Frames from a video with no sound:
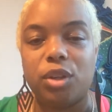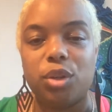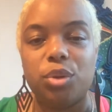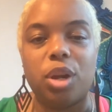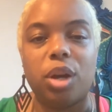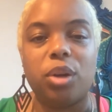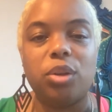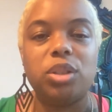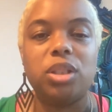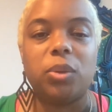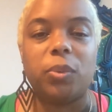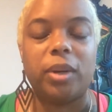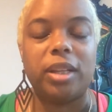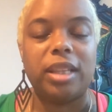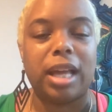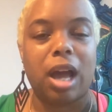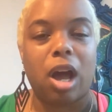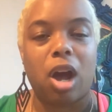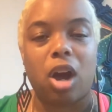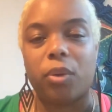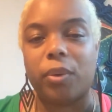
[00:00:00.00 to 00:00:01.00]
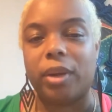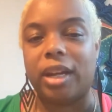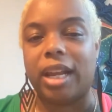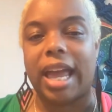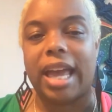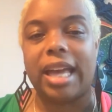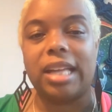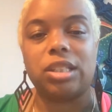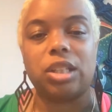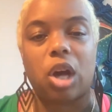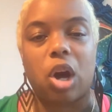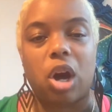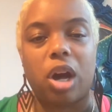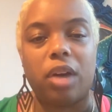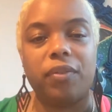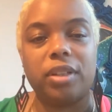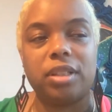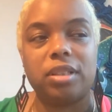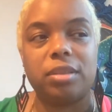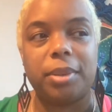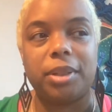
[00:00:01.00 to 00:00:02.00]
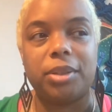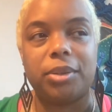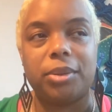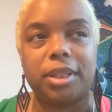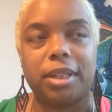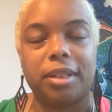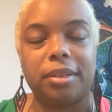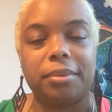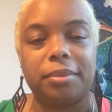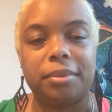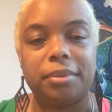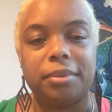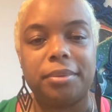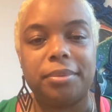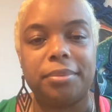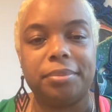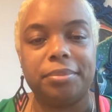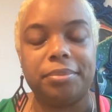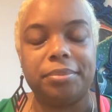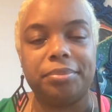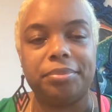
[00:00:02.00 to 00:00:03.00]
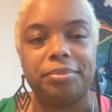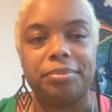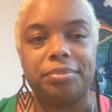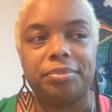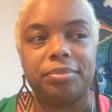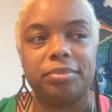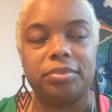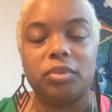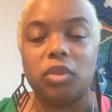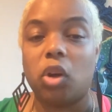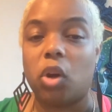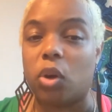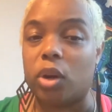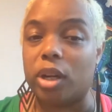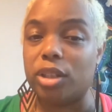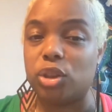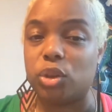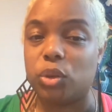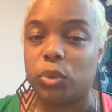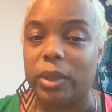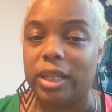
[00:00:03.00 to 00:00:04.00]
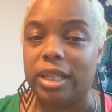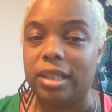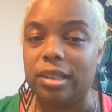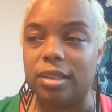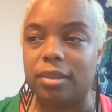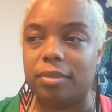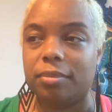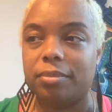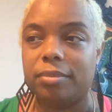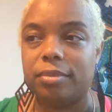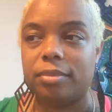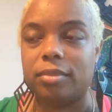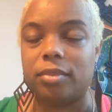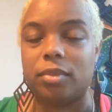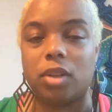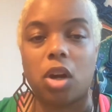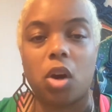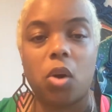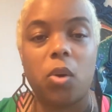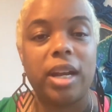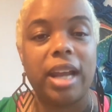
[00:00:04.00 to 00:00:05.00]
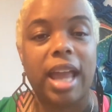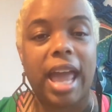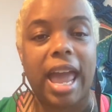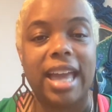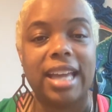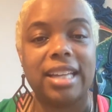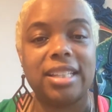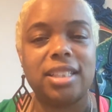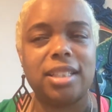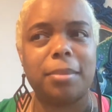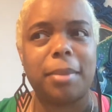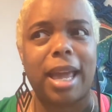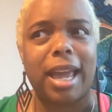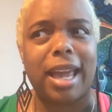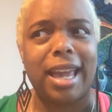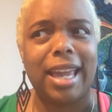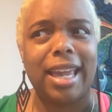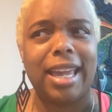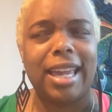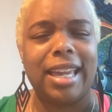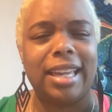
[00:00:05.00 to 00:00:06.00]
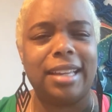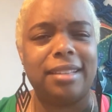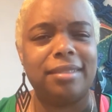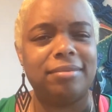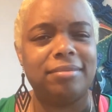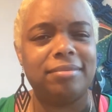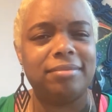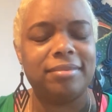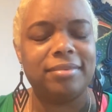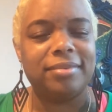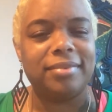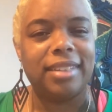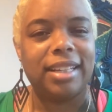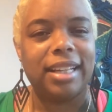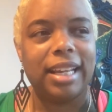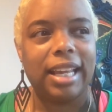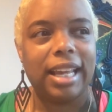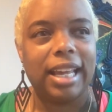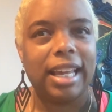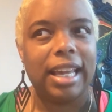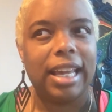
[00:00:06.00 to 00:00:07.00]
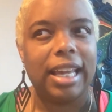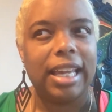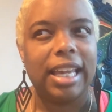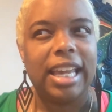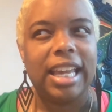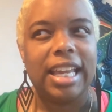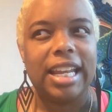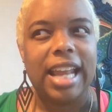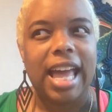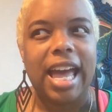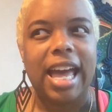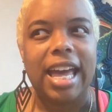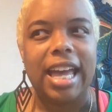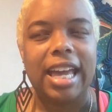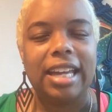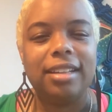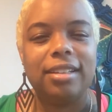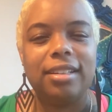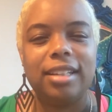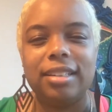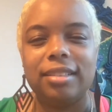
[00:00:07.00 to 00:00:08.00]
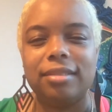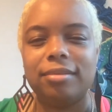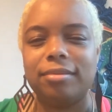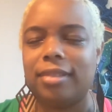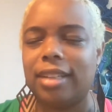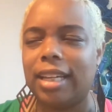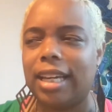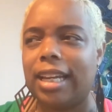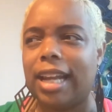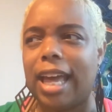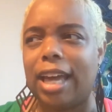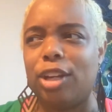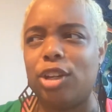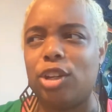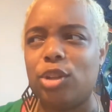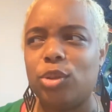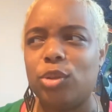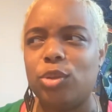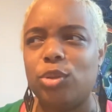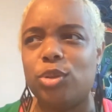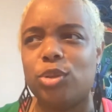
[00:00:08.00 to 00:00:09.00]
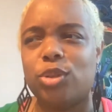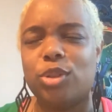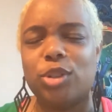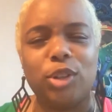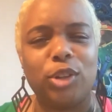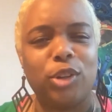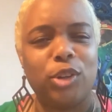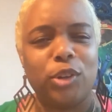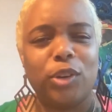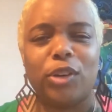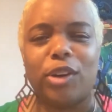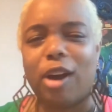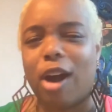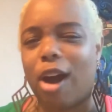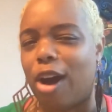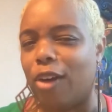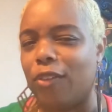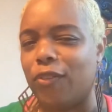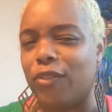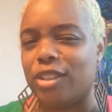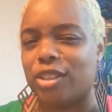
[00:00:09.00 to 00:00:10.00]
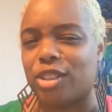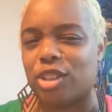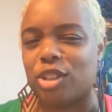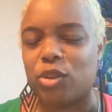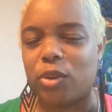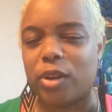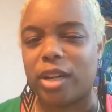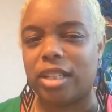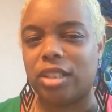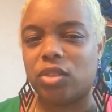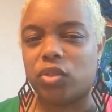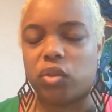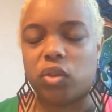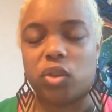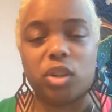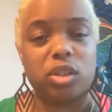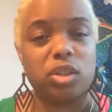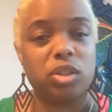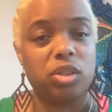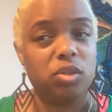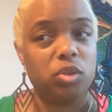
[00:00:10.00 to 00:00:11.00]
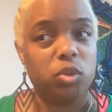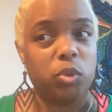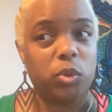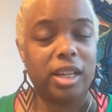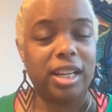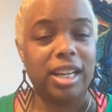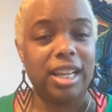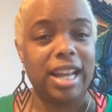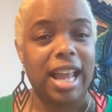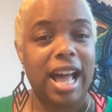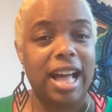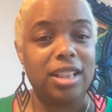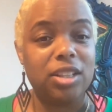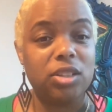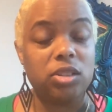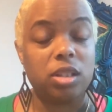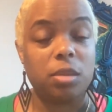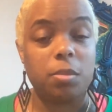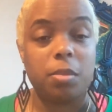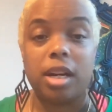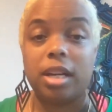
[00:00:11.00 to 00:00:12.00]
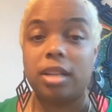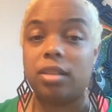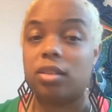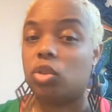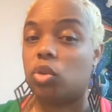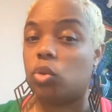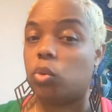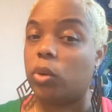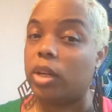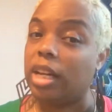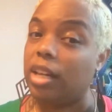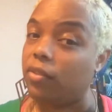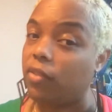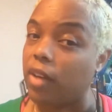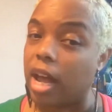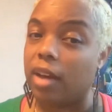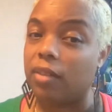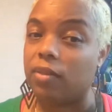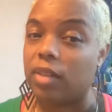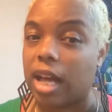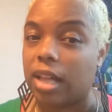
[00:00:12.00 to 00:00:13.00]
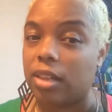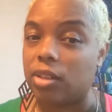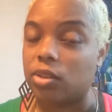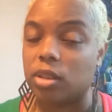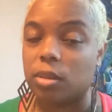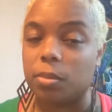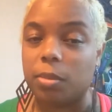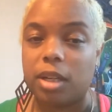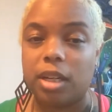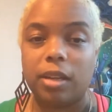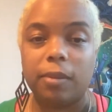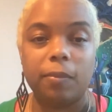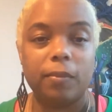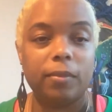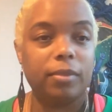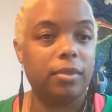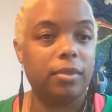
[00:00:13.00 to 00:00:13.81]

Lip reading: You know someone that already has an office building or a suite, go and ask them, hey, can I use your office address for $20 a month, $25 a month?